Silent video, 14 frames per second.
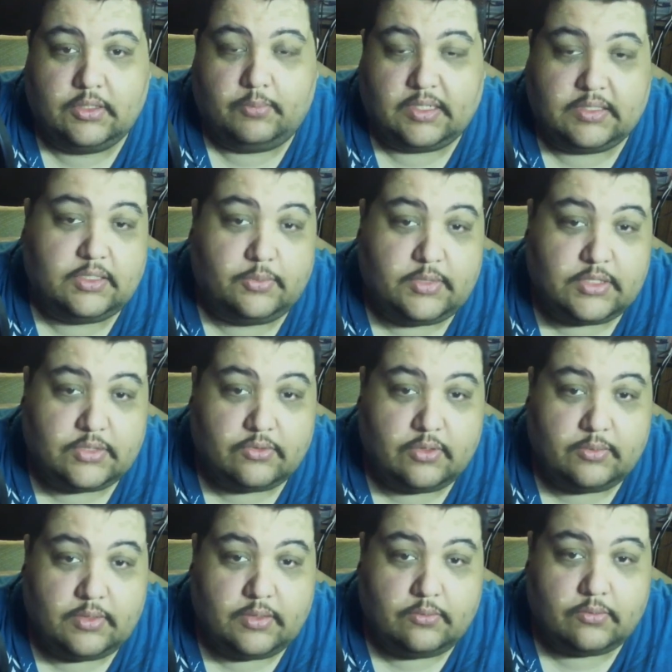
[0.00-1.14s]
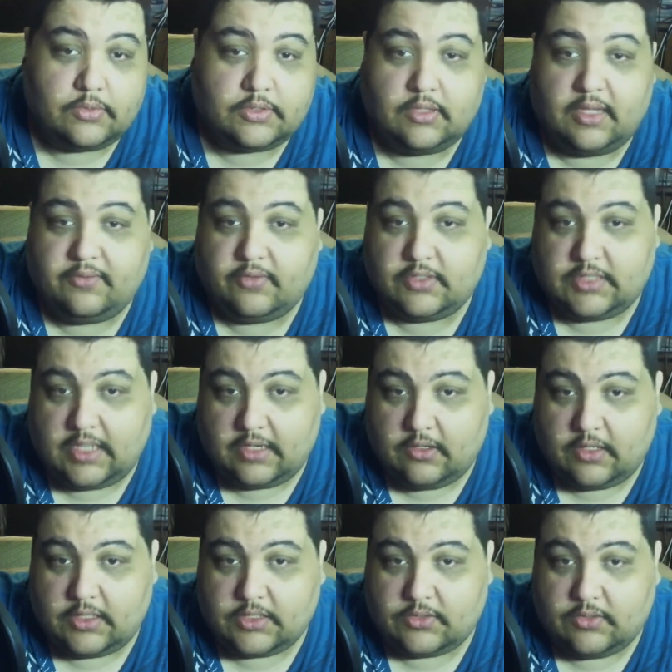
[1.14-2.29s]
But I'll still be streaming. We'll still have our
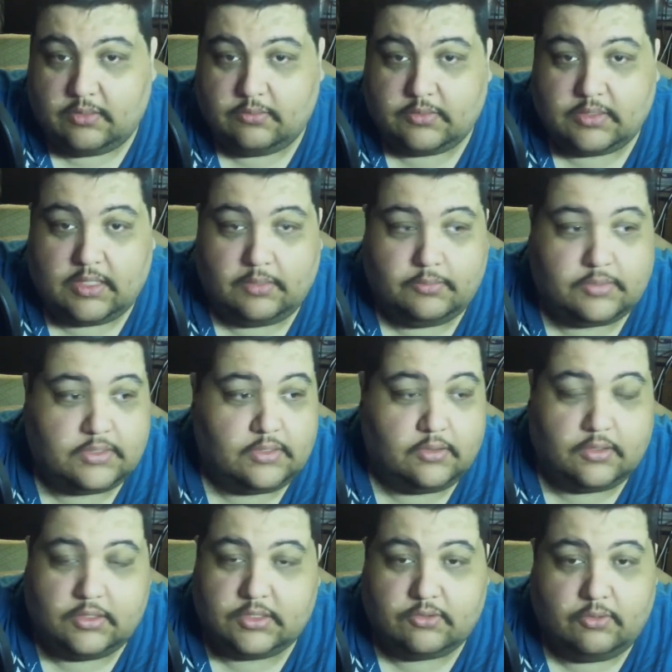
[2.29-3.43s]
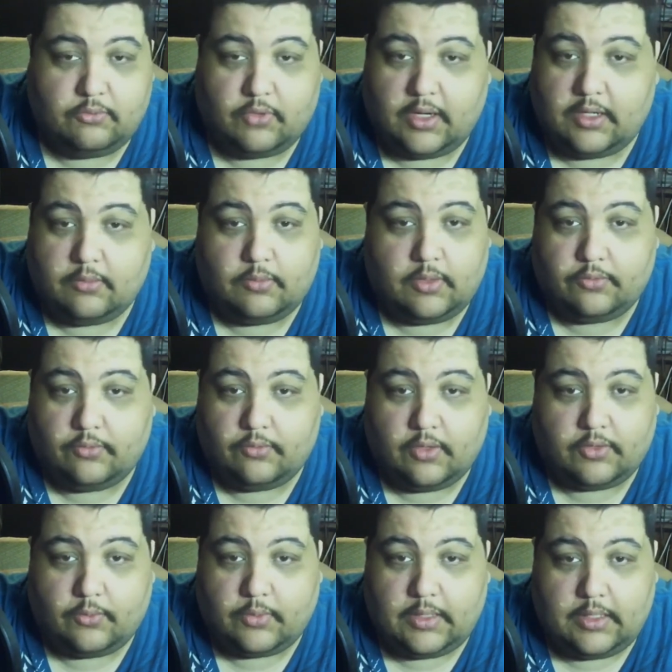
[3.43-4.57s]
Saturday streams. I'm still going to stream randomly
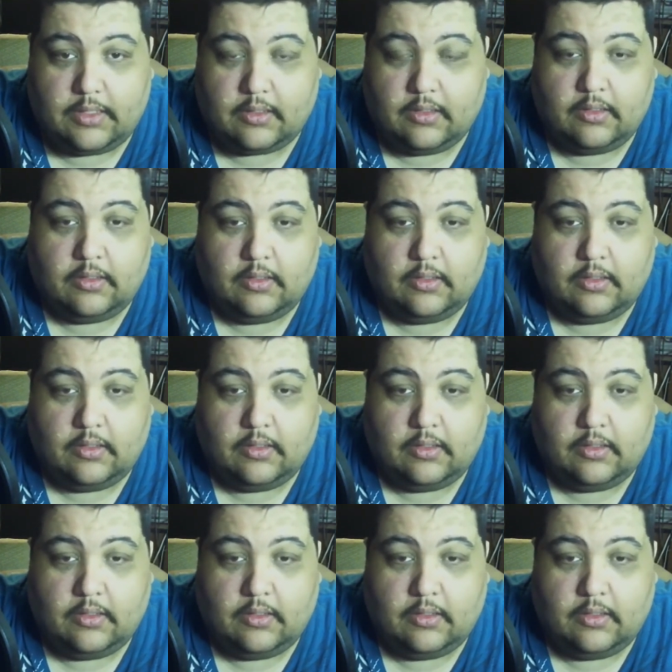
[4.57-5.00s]
throughout the week